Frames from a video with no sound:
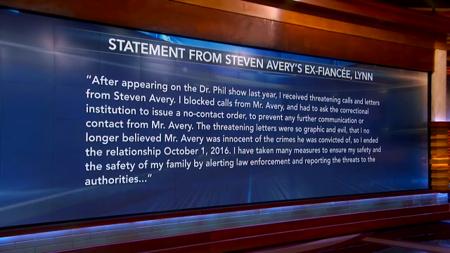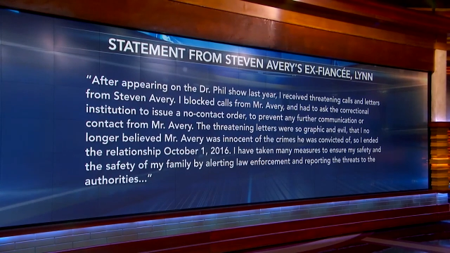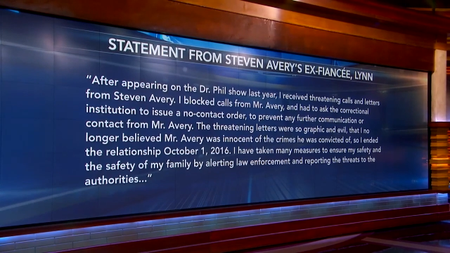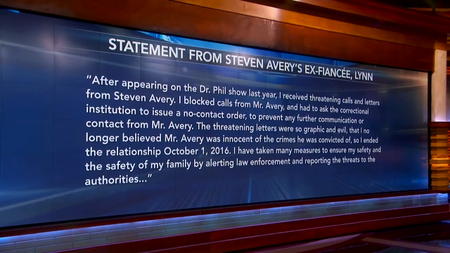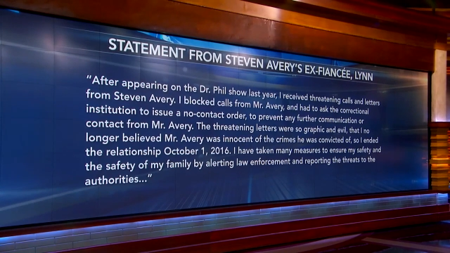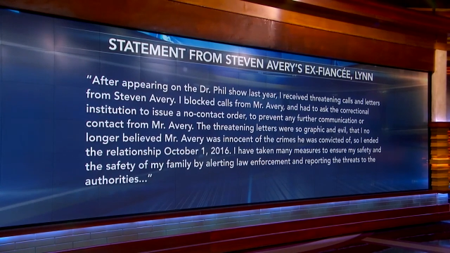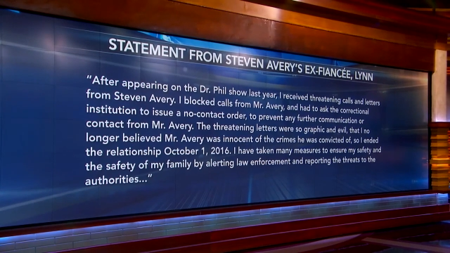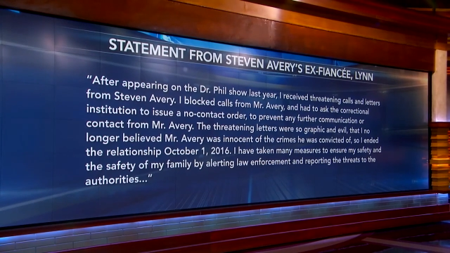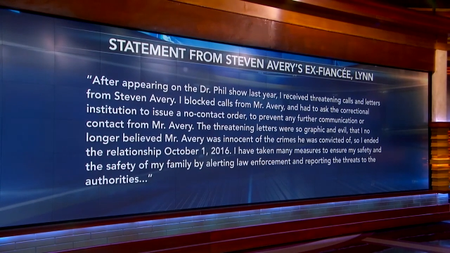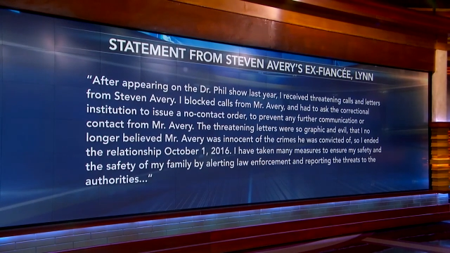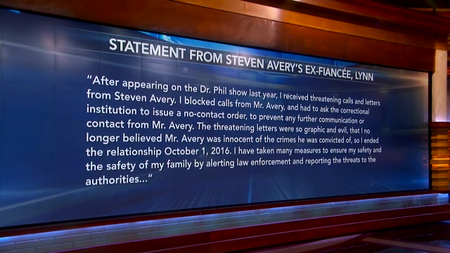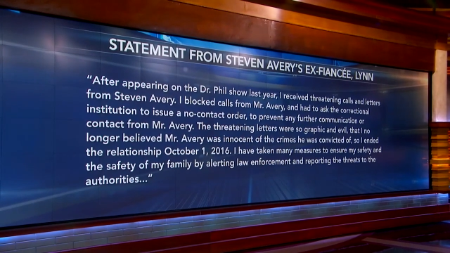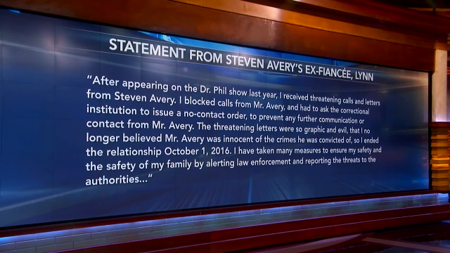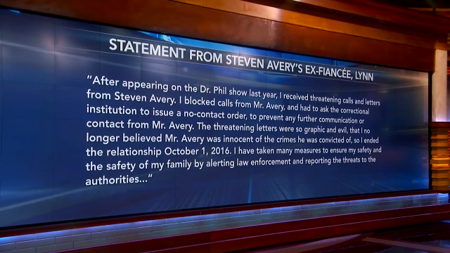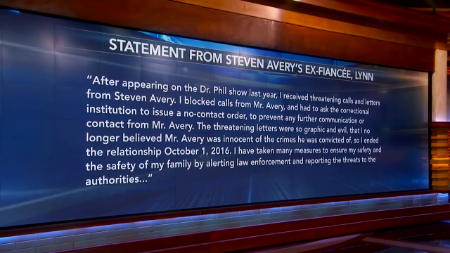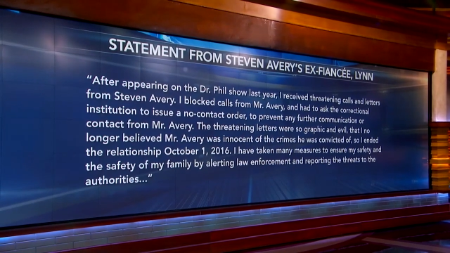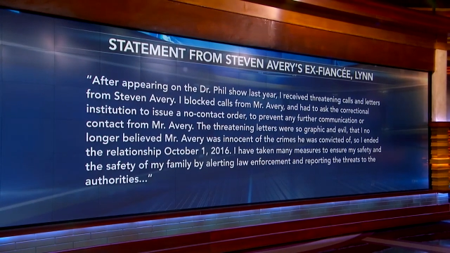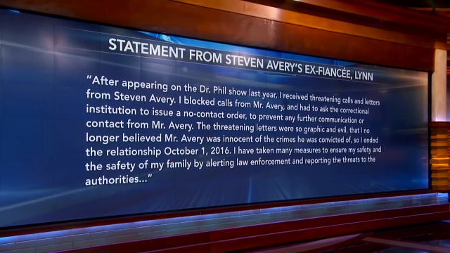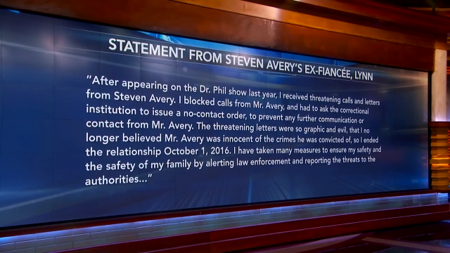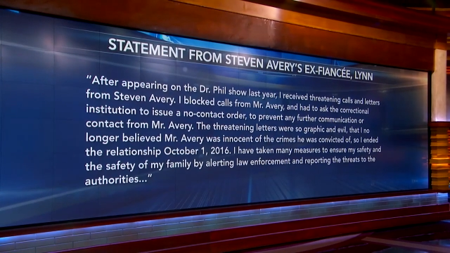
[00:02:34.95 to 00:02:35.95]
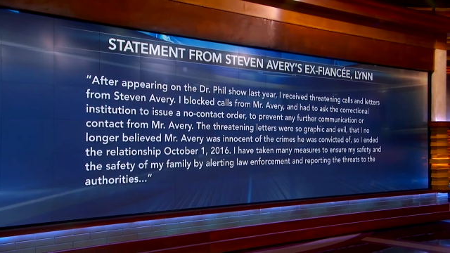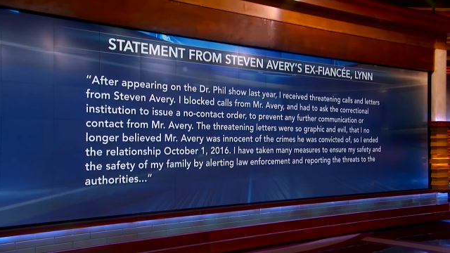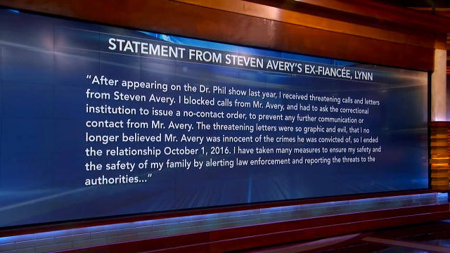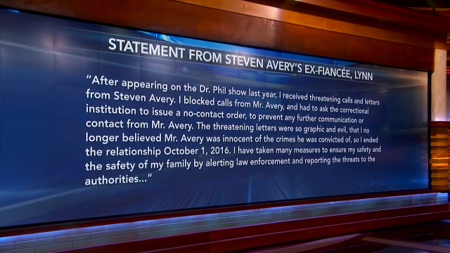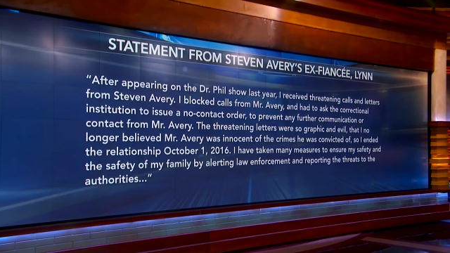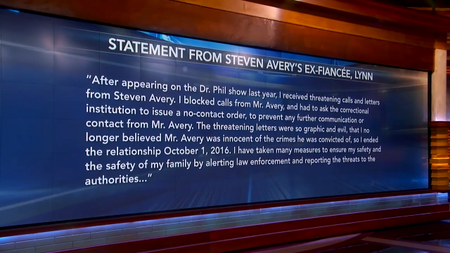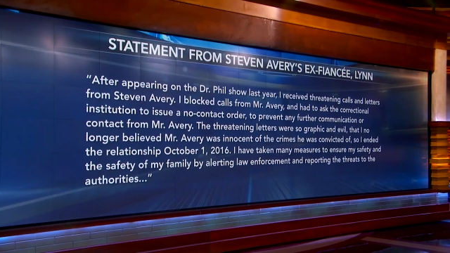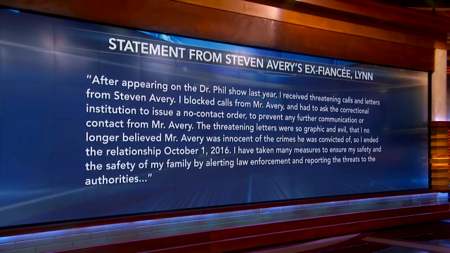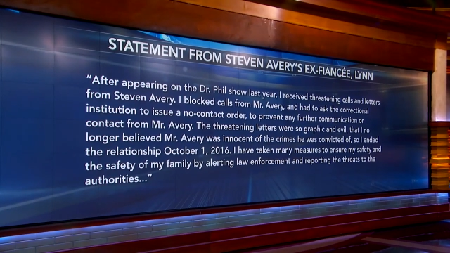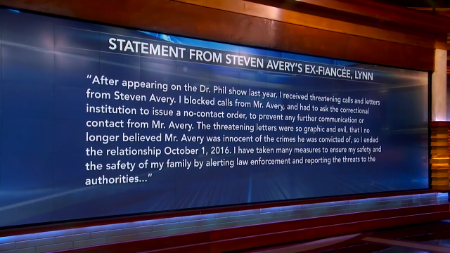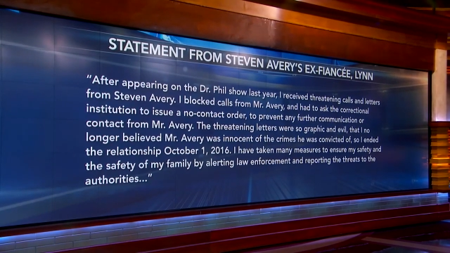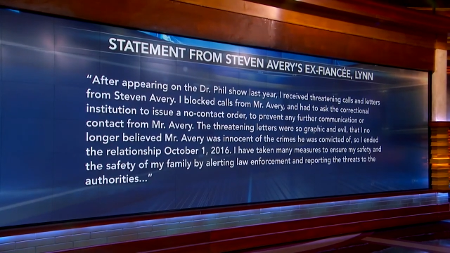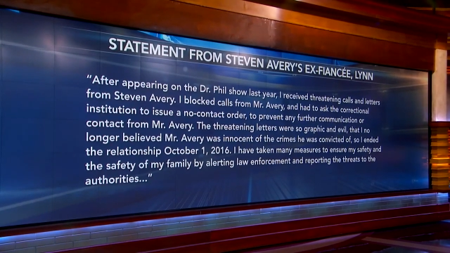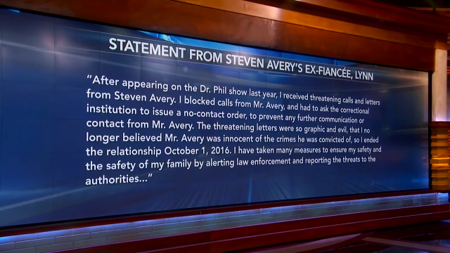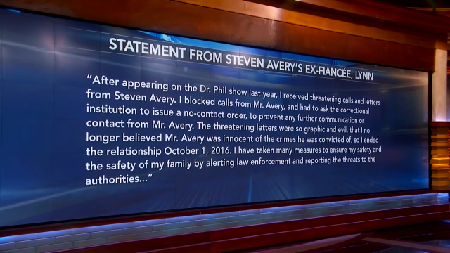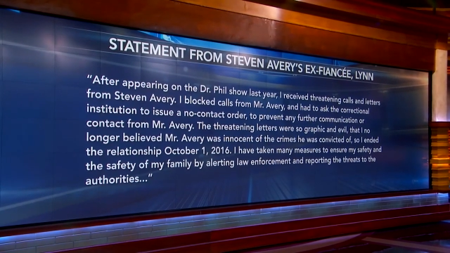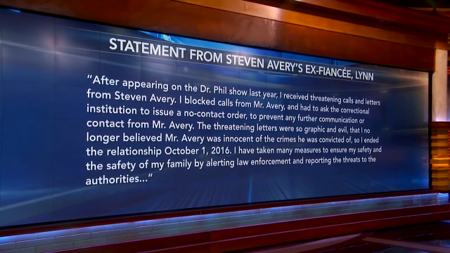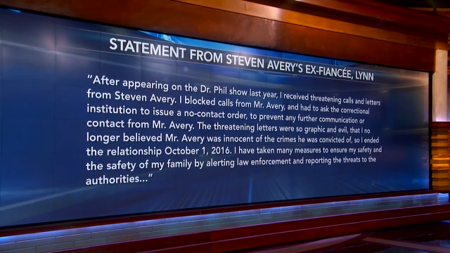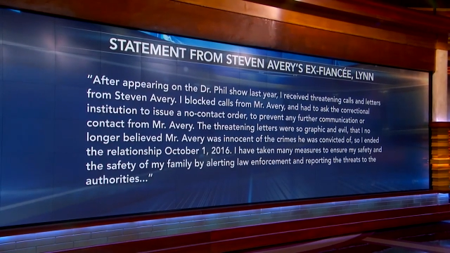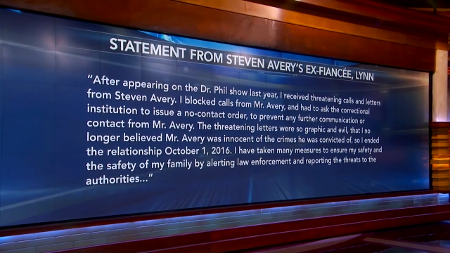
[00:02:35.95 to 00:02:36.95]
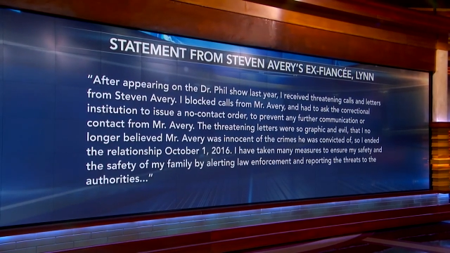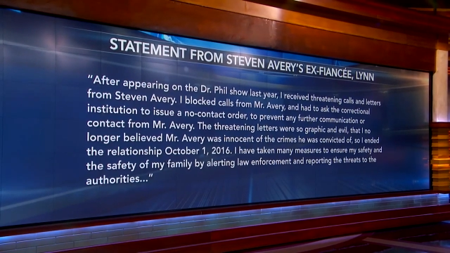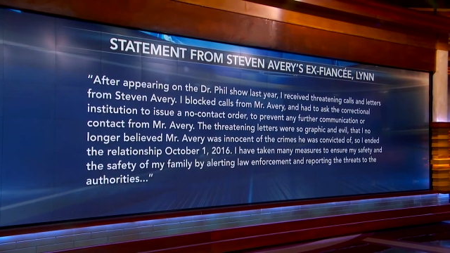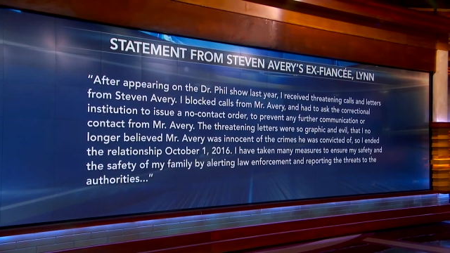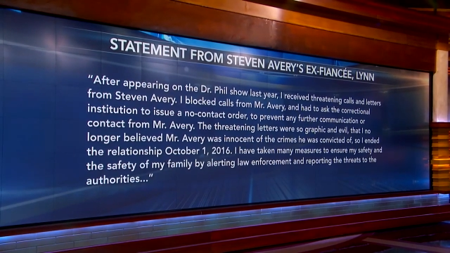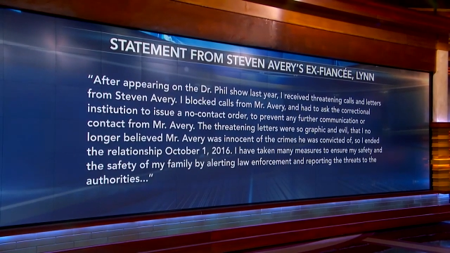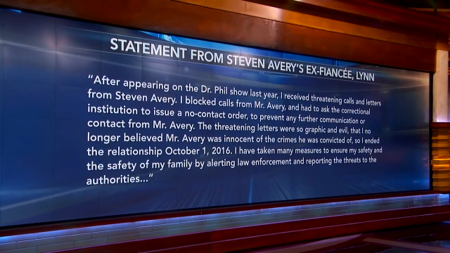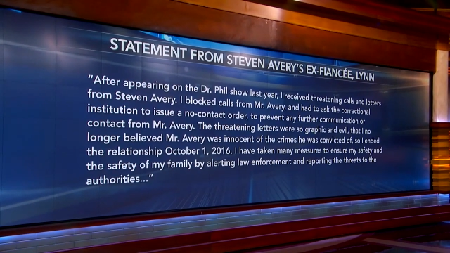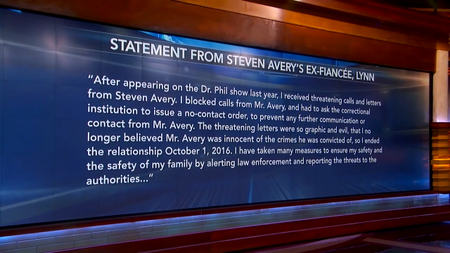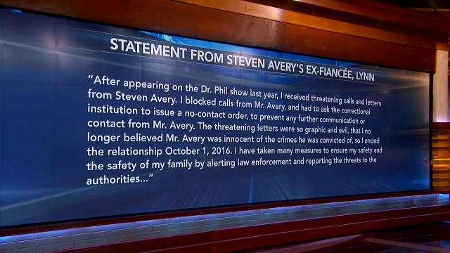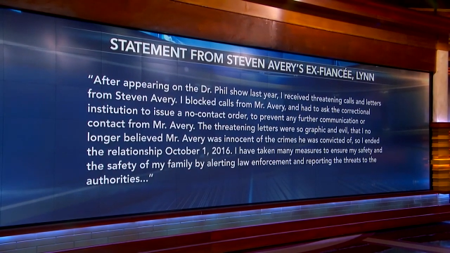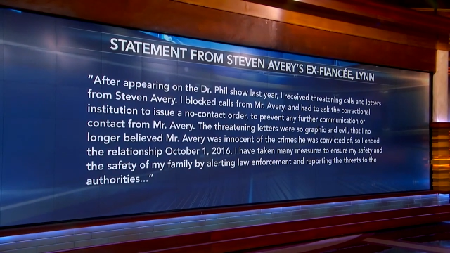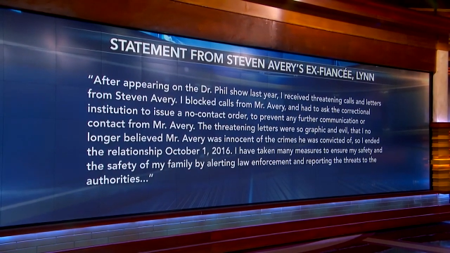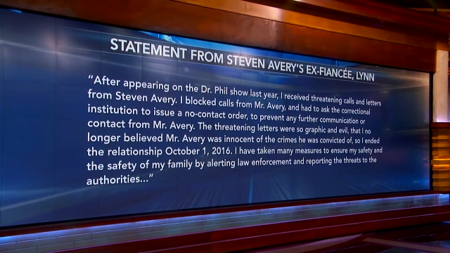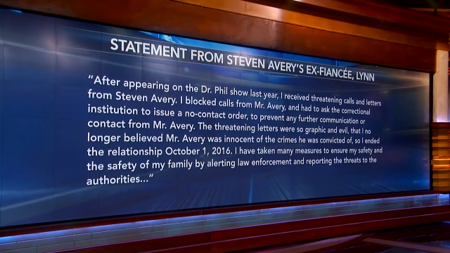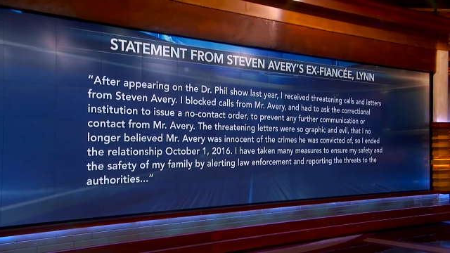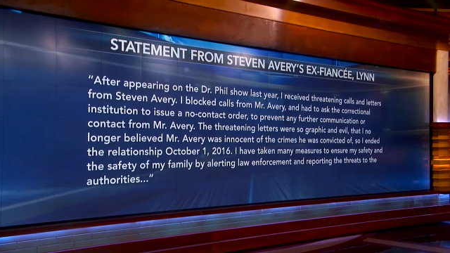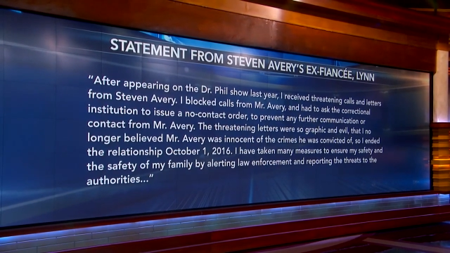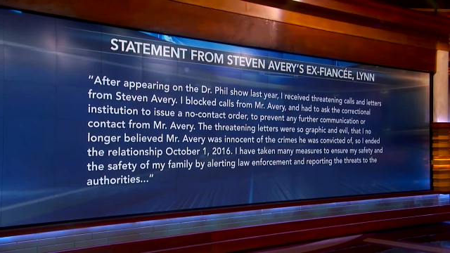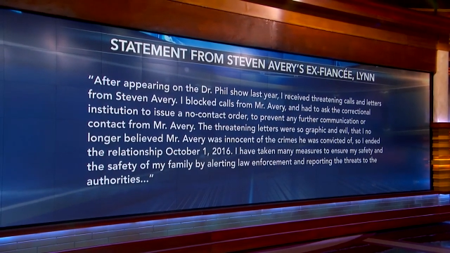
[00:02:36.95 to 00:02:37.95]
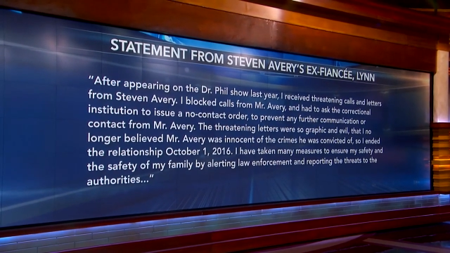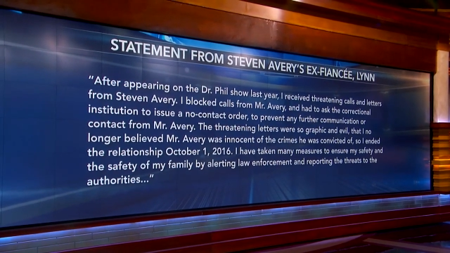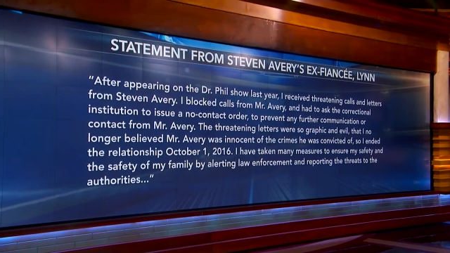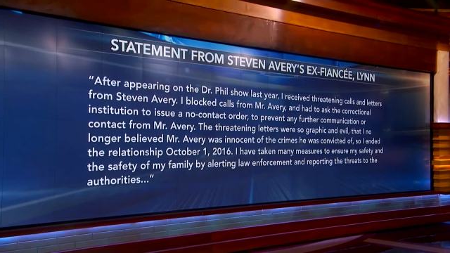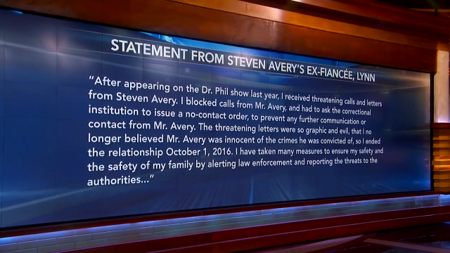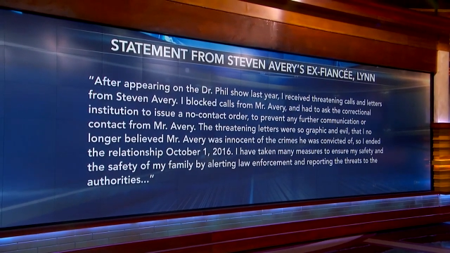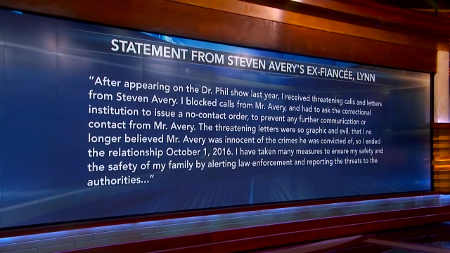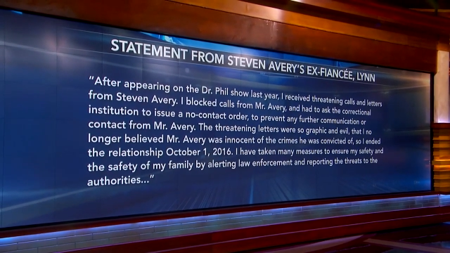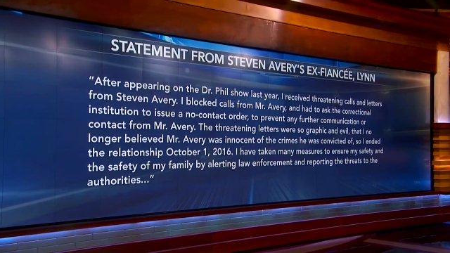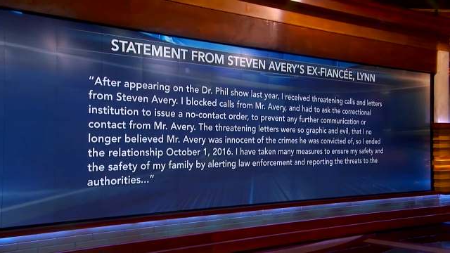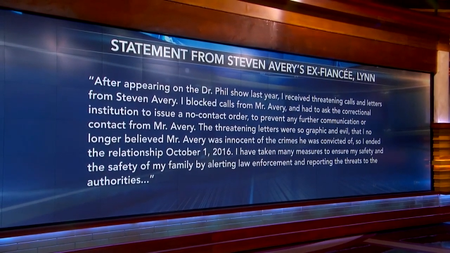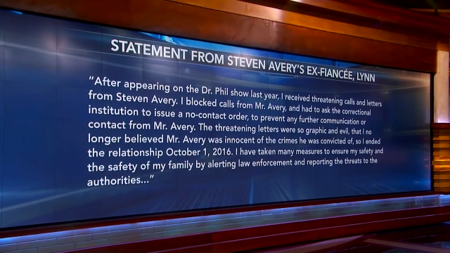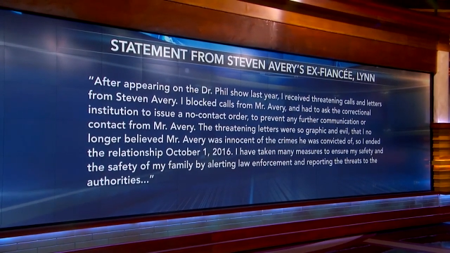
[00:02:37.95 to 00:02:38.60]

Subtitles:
Nobody's mouth can be seen.